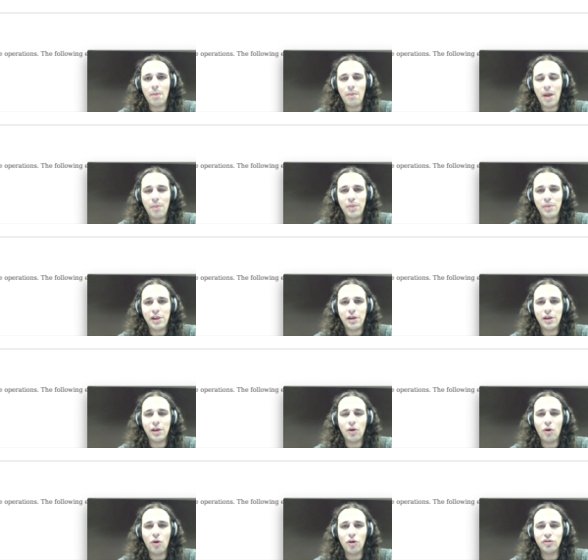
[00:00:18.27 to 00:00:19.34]
mapping,
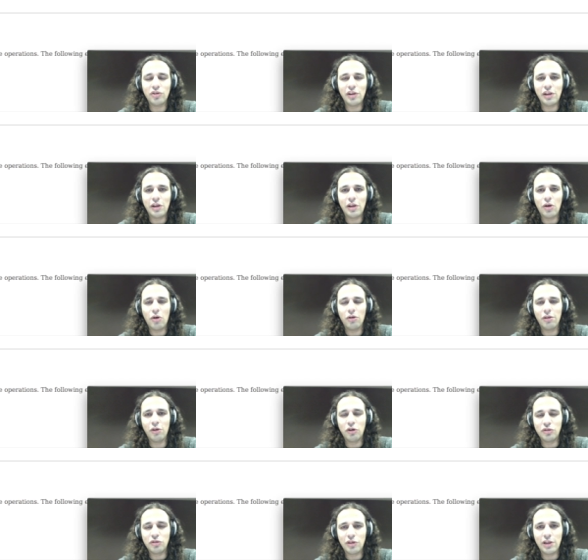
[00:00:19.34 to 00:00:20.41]
ordering, or
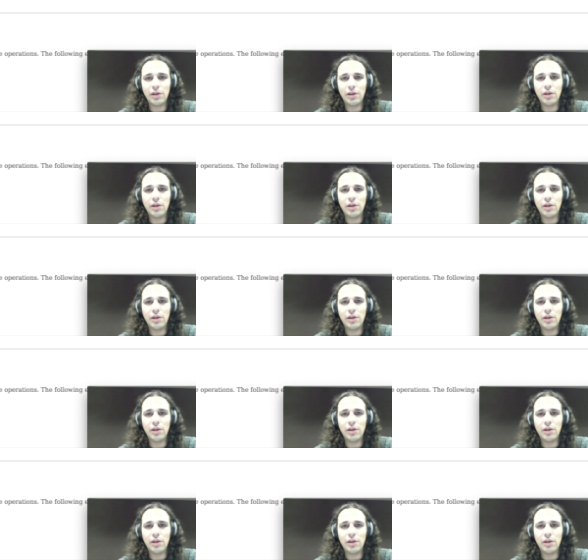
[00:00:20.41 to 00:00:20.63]
sorting.